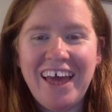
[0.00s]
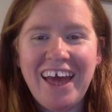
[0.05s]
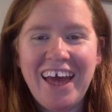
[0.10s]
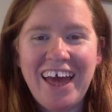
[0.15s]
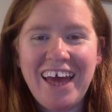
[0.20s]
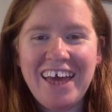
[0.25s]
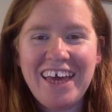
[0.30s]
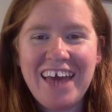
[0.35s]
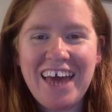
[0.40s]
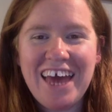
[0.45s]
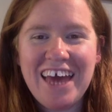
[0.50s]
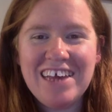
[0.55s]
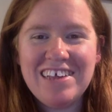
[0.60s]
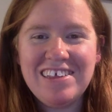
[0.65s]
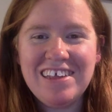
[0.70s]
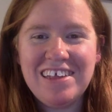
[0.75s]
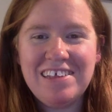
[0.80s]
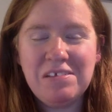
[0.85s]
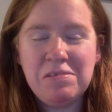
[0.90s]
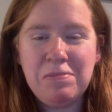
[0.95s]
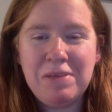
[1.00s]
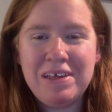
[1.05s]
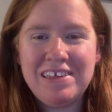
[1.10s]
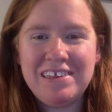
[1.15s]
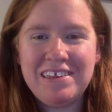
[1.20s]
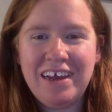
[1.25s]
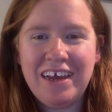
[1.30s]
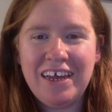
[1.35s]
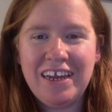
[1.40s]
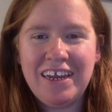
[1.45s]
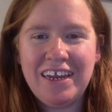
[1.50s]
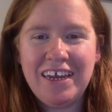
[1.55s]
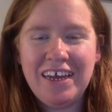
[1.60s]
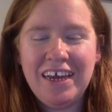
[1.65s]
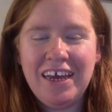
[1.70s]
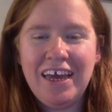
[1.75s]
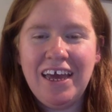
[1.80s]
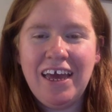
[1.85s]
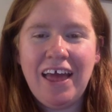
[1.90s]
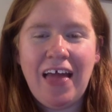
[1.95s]
Hi guys, it's Miss Dunn.
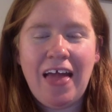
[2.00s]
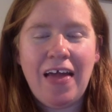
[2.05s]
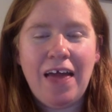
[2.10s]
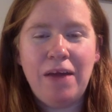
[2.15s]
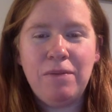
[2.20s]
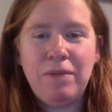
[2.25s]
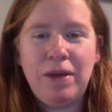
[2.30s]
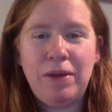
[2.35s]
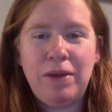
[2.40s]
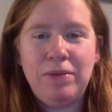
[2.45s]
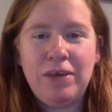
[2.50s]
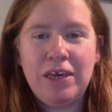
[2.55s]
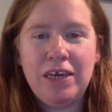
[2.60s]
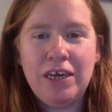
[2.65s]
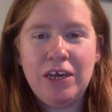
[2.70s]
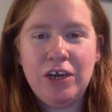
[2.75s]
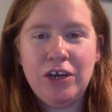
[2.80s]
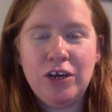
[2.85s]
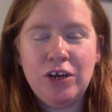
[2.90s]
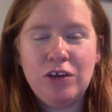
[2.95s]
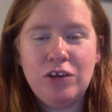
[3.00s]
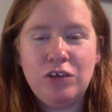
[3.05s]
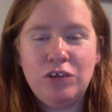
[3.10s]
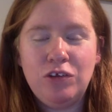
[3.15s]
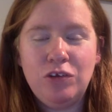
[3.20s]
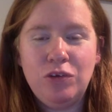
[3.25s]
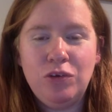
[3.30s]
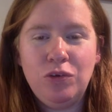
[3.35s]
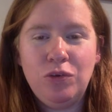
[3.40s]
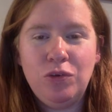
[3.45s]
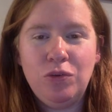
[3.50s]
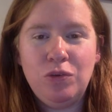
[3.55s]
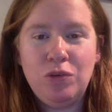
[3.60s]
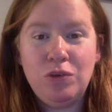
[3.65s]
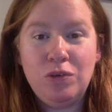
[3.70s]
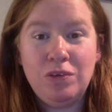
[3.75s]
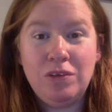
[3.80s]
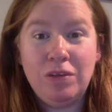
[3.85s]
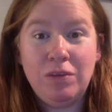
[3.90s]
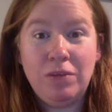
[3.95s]
I'm here to
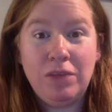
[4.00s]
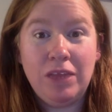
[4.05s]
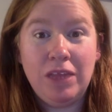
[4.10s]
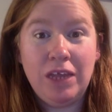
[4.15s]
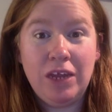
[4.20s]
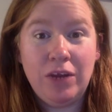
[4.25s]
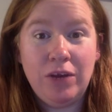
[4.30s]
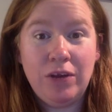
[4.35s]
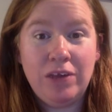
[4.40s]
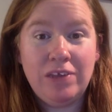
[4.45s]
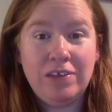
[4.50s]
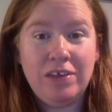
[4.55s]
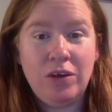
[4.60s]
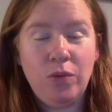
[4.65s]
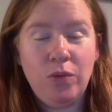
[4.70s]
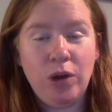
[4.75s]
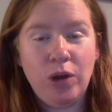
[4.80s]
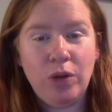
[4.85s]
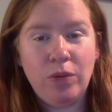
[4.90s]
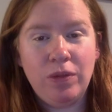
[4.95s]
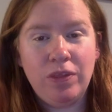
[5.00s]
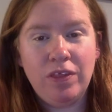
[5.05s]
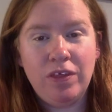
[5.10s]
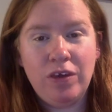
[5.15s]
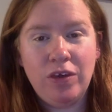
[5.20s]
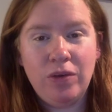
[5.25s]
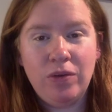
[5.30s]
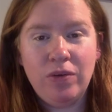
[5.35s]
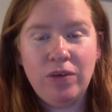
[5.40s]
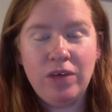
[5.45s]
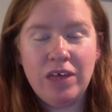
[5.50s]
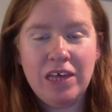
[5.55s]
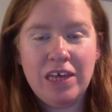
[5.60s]
do some literacy work with you.